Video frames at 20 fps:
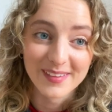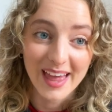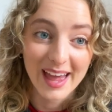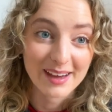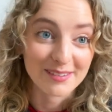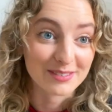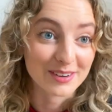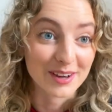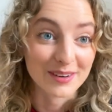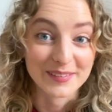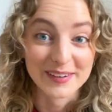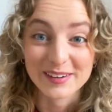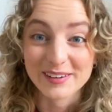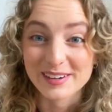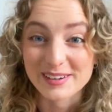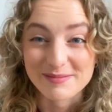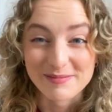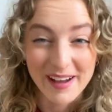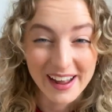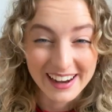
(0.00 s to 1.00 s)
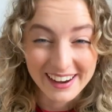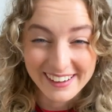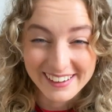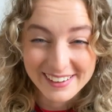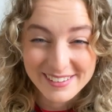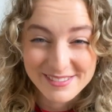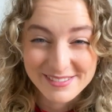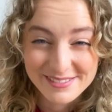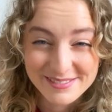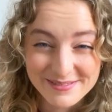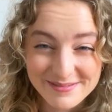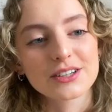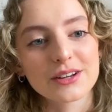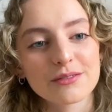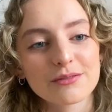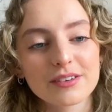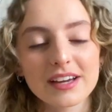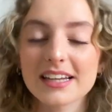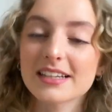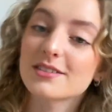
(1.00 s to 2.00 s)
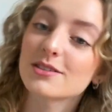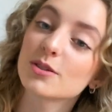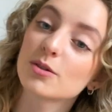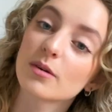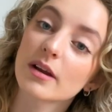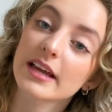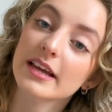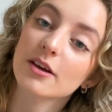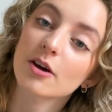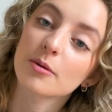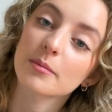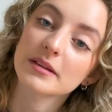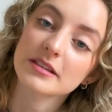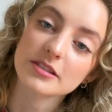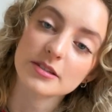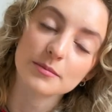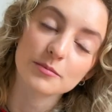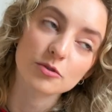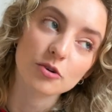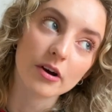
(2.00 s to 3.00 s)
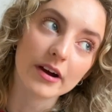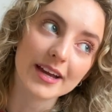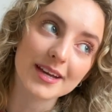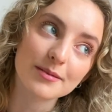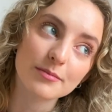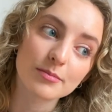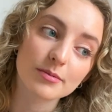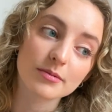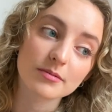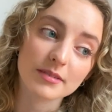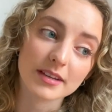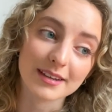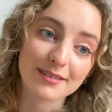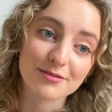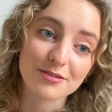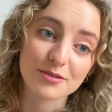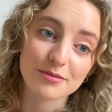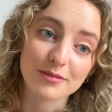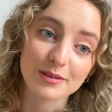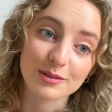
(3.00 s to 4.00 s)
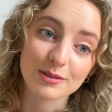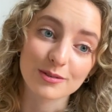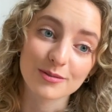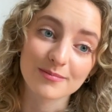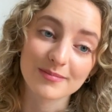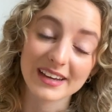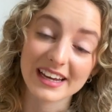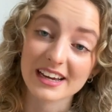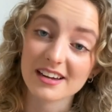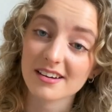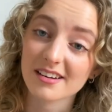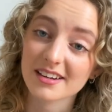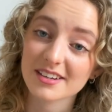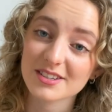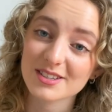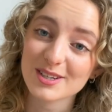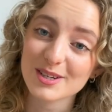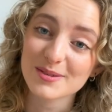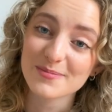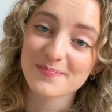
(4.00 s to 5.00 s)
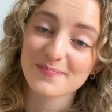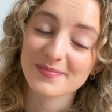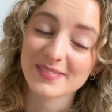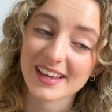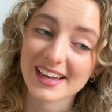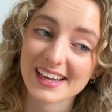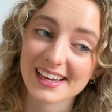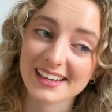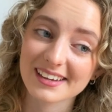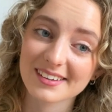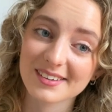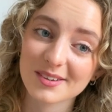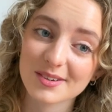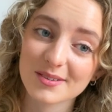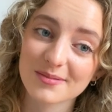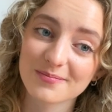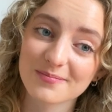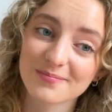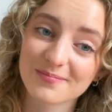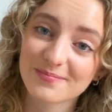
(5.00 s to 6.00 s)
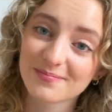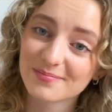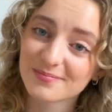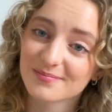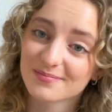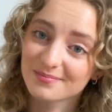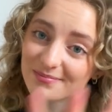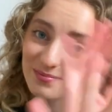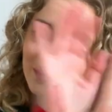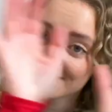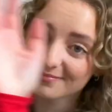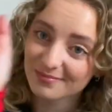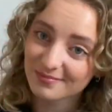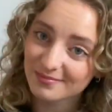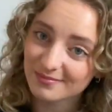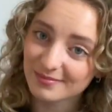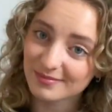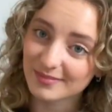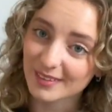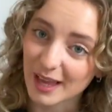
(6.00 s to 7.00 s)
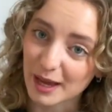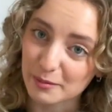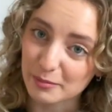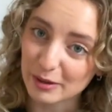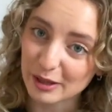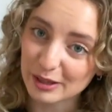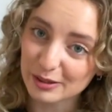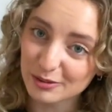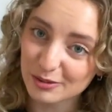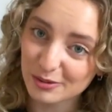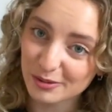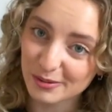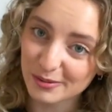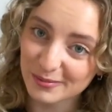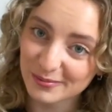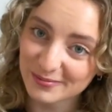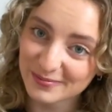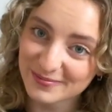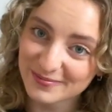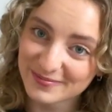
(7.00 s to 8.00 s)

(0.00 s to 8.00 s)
have going on in my life. Don't forget to like, comment, subscribe if you feel inclined to. And a bientôt!